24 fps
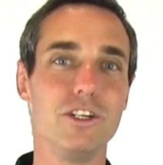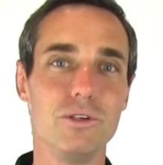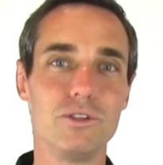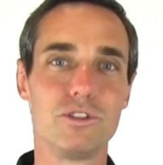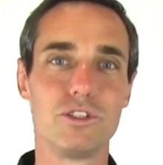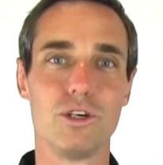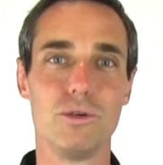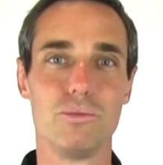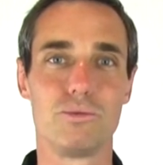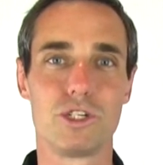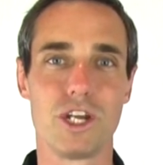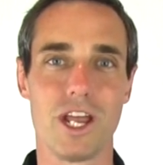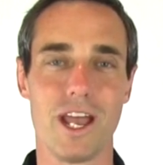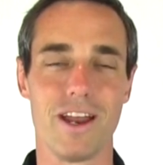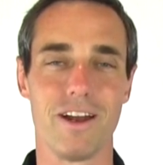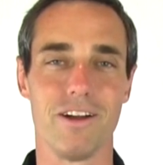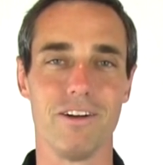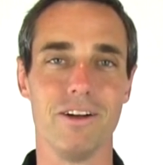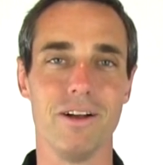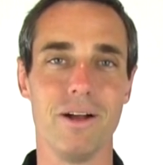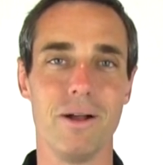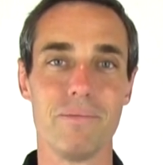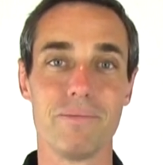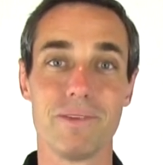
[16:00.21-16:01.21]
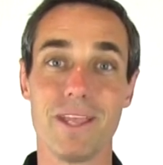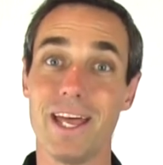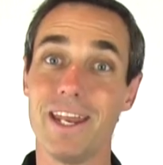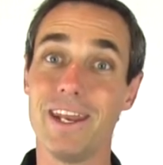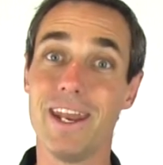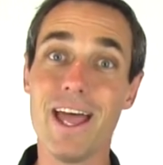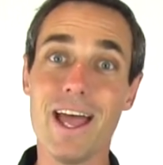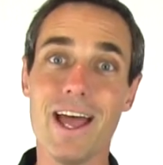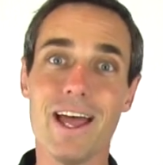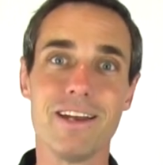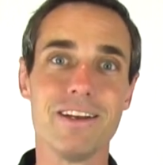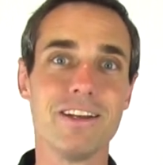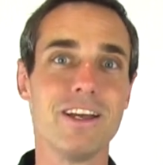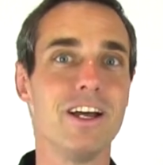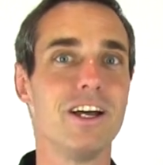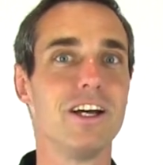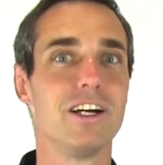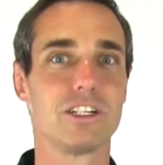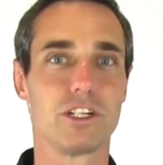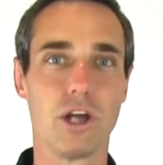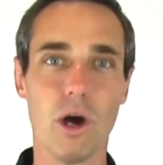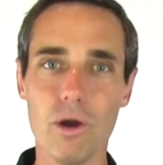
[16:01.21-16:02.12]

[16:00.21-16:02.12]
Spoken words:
YouTube channel. And then